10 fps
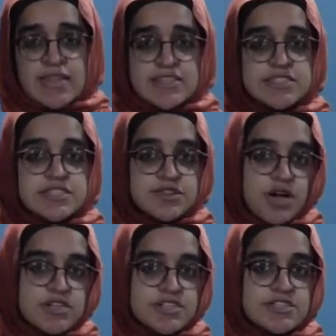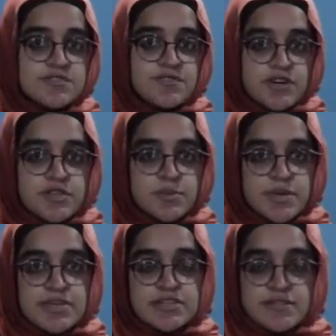And this technology is further
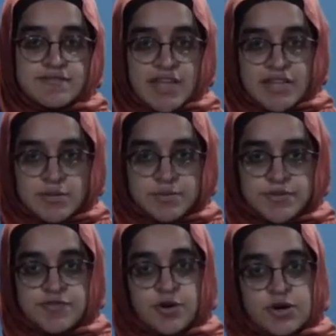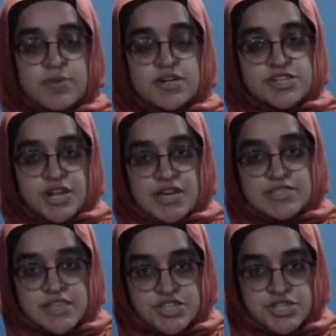being developed for
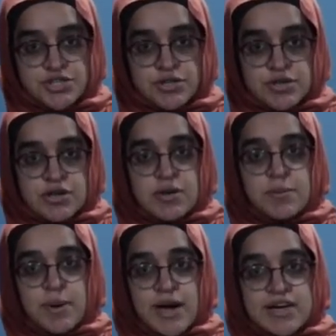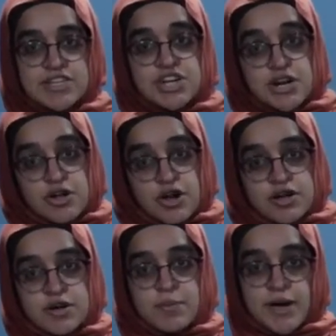commercialization by
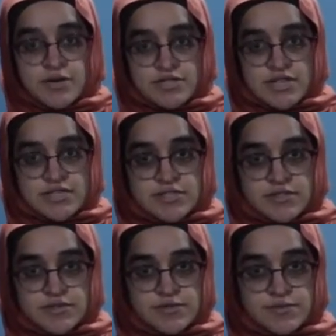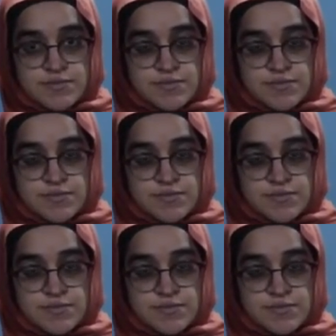Sherlock Biosciences.